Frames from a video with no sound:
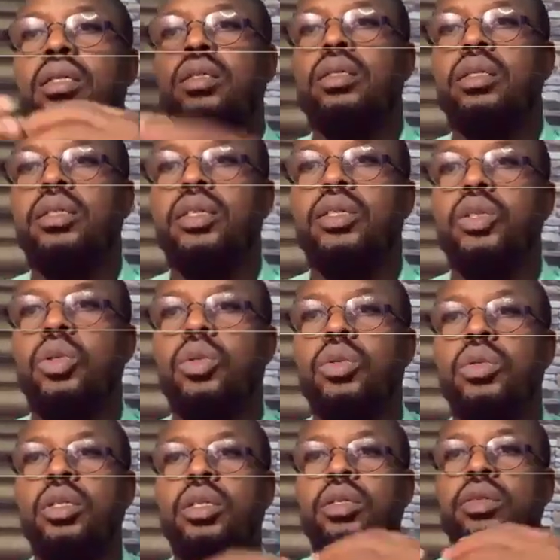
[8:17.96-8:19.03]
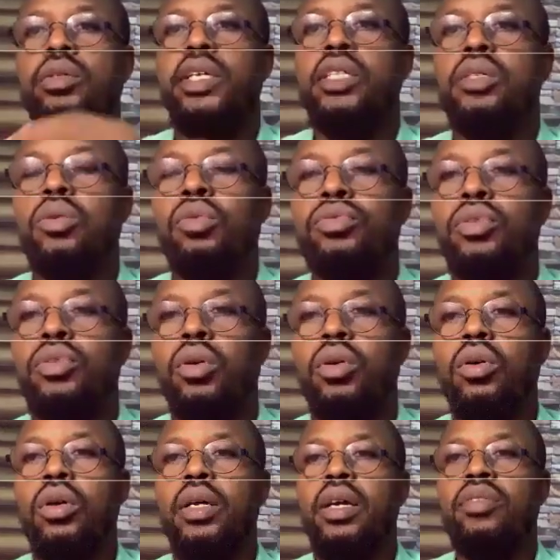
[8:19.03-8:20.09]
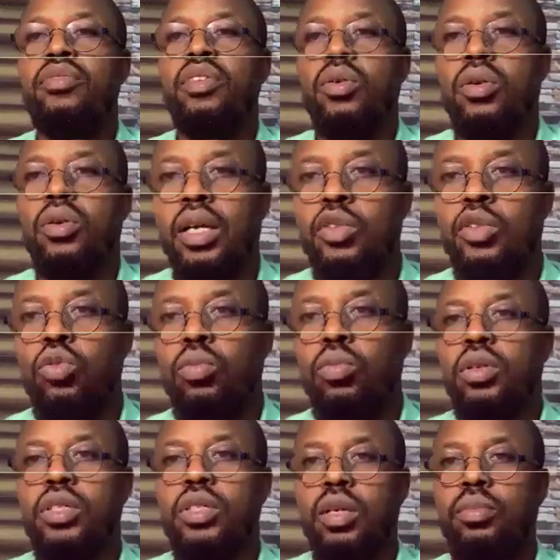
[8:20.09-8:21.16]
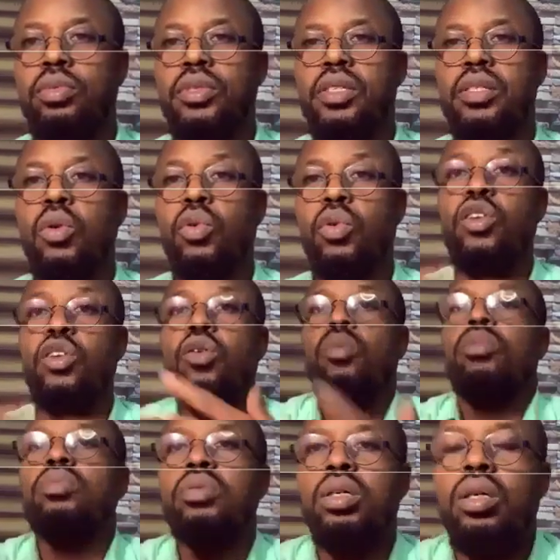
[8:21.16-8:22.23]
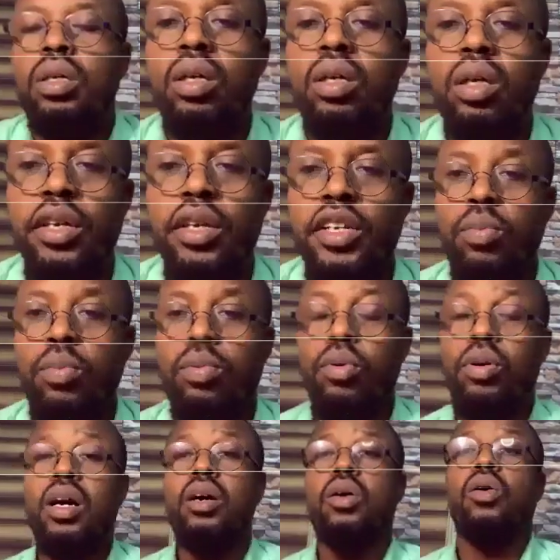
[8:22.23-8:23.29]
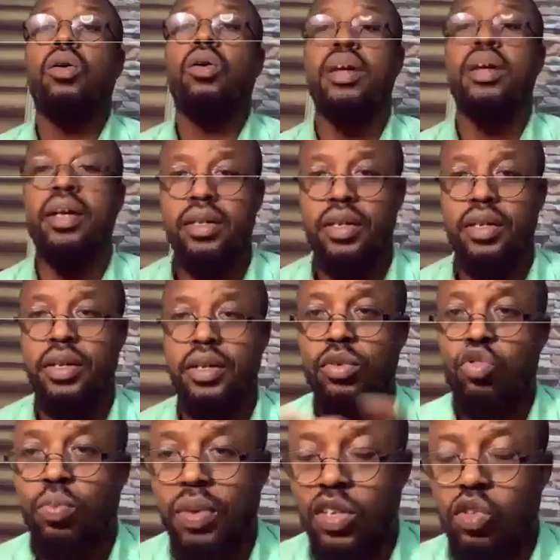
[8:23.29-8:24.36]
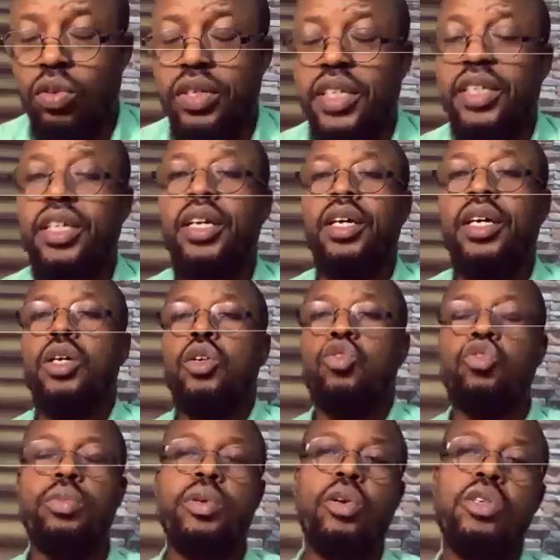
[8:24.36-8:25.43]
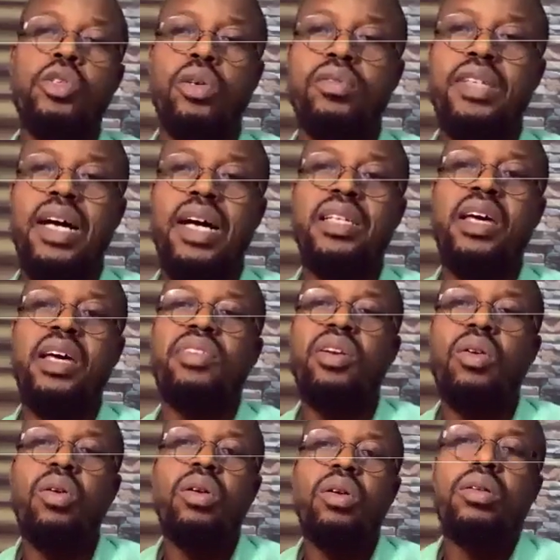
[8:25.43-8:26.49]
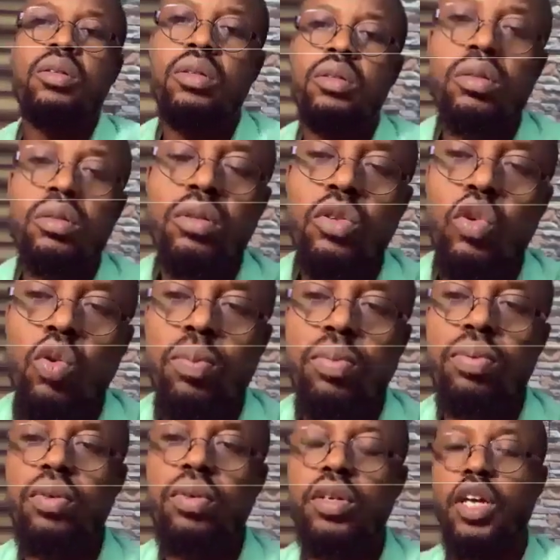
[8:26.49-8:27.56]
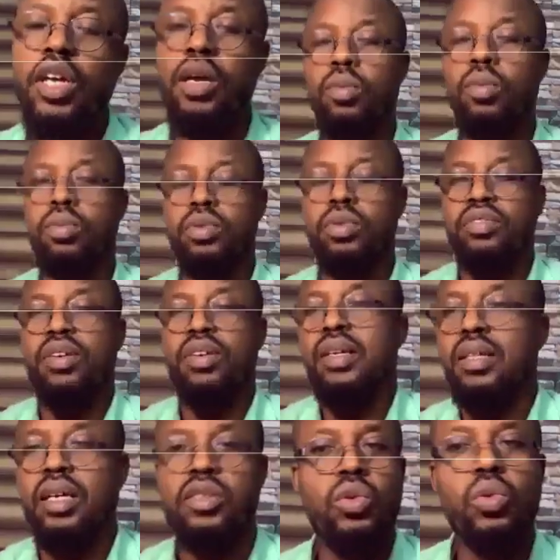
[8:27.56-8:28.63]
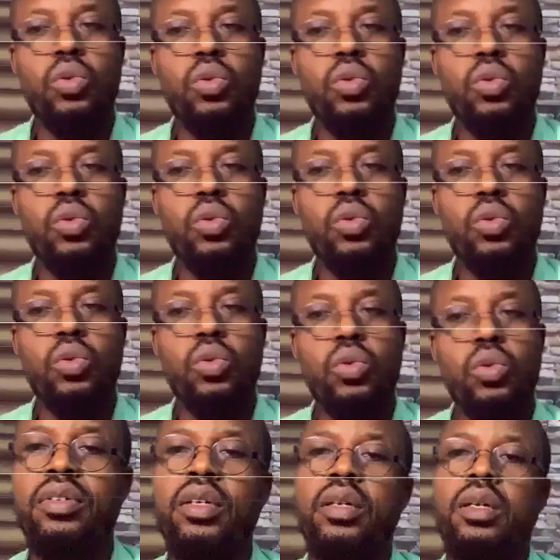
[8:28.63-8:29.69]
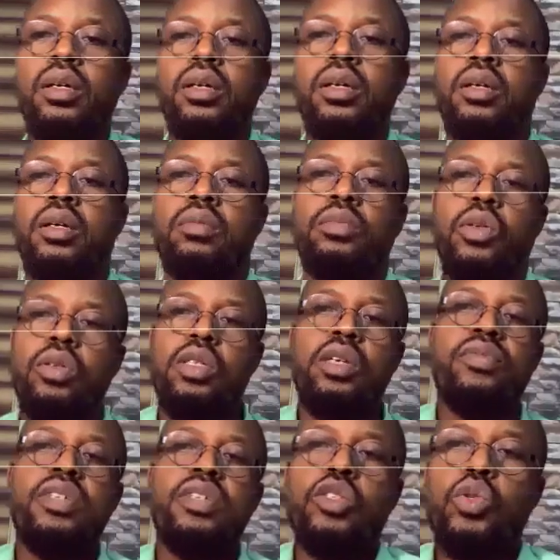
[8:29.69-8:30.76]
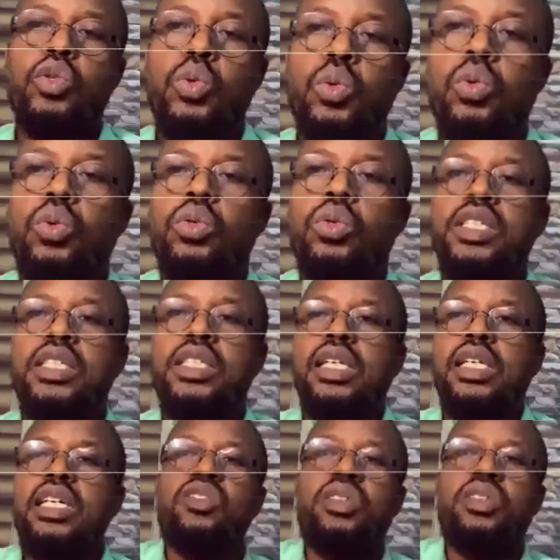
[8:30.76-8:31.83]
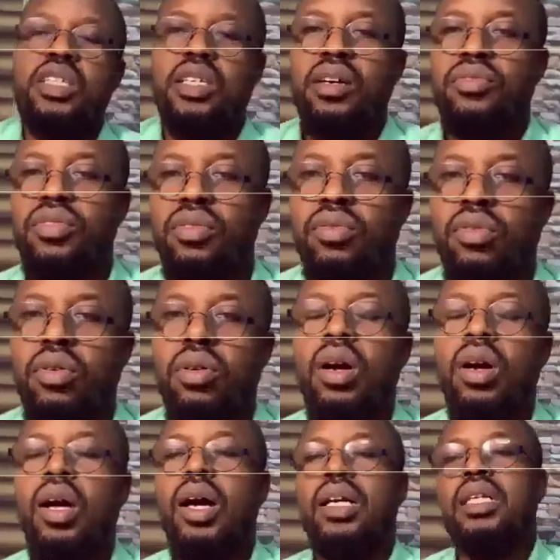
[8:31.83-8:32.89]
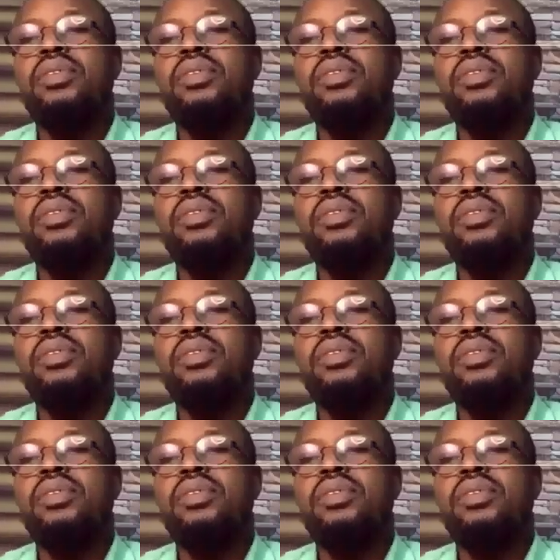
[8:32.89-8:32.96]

the rate of your Evinok that you bought and put inside will double in a program called Supersonic. So because of that, the Evinok group came up with the fact that no, they don't want to leave. Because if they do, the delay is not in their favor. And